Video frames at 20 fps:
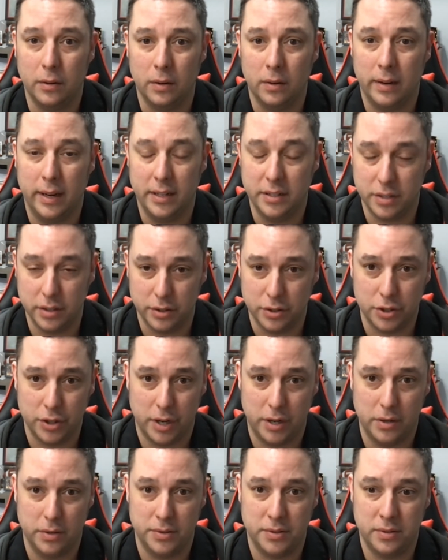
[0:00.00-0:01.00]
into the
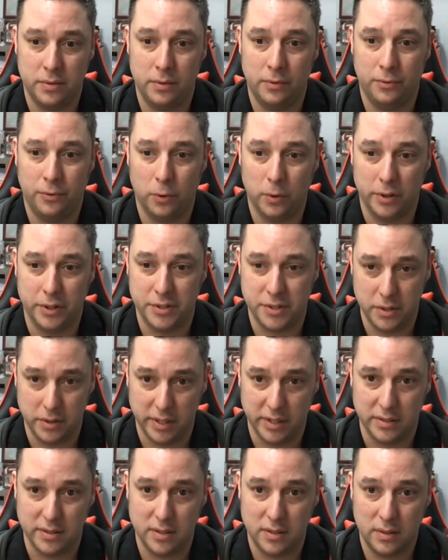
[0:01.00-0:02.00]
shows for the
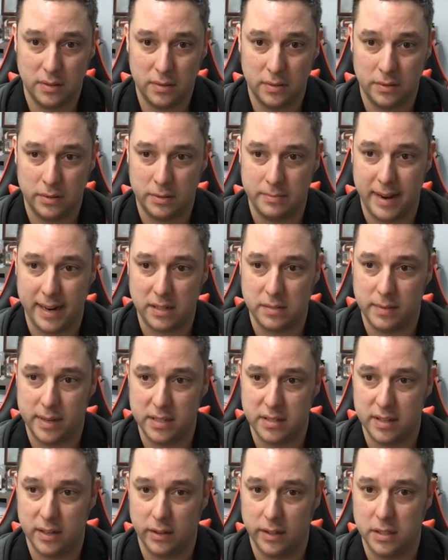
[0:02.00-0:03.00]
students to maximize
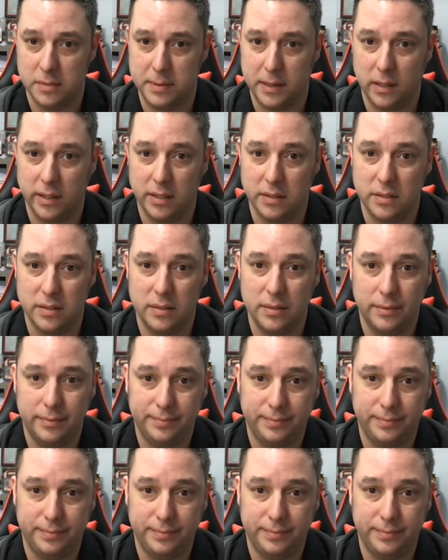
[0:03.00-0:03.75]
their experience.